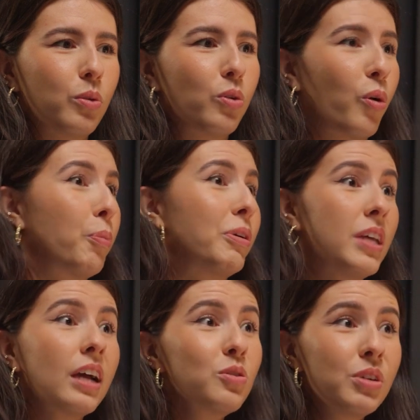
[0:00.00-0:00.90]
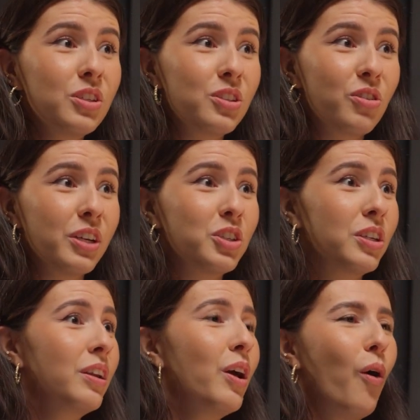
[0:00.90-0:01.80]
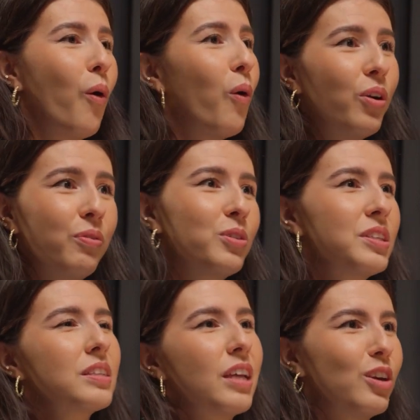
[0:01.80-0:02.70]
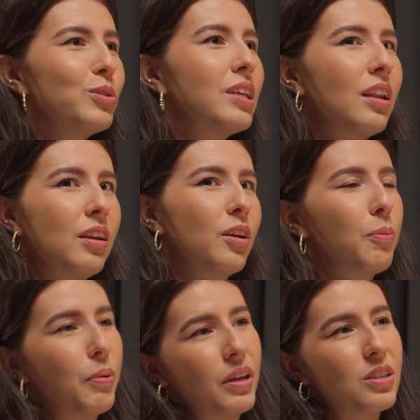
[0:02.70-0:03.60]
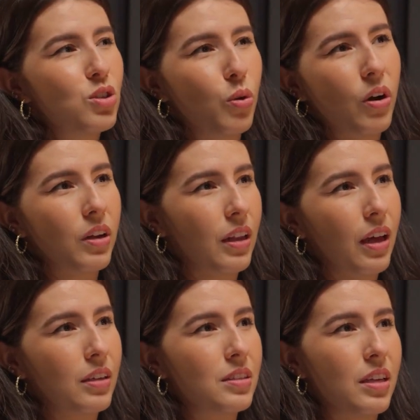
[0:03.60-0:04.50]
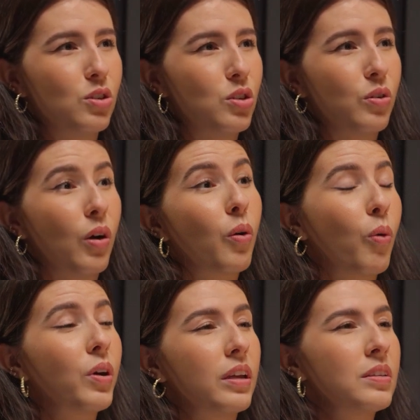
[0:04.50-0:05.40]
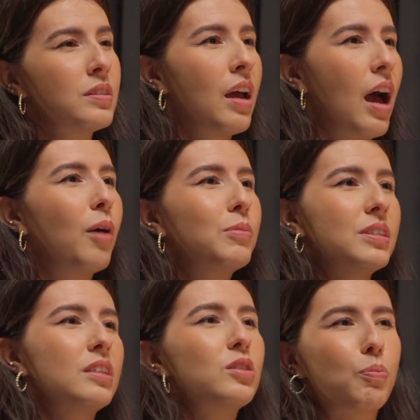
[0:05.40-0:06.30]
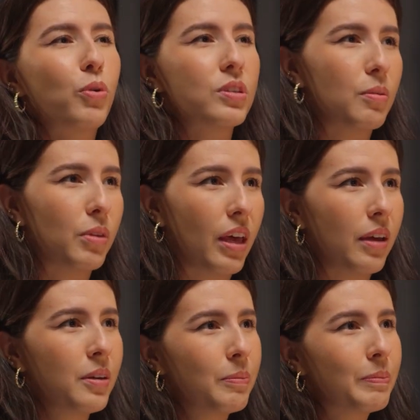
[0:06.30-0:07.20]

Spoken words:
it called, corporate tax registration, all of those things. Can you tell a little bit to our clients and to our audience how Mazid supports them in that?